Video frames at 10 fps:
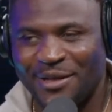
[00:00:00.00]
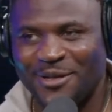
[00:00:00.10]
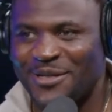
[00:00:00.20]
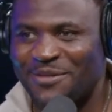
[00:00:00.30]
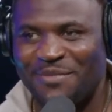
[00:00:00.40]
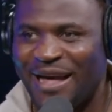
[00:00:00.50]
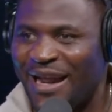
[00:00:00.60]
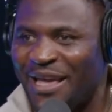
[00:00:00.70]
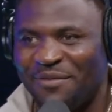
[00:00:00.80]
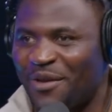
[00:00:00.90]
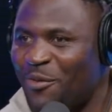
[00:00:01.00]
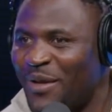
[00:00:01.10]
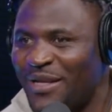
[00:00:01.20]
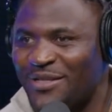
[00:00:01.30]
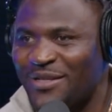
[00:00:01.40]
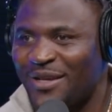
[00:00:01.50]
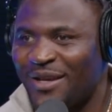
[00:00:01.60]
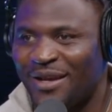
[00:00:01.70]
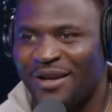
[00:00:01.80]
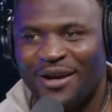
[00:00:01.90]
Doesn't matter if he wins
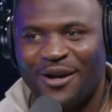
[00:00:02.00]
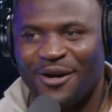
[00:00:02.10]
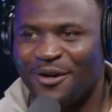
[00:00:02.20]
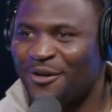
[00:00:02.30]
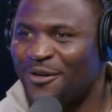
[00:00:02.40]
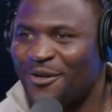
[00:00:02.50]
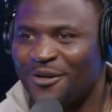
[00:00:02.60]
or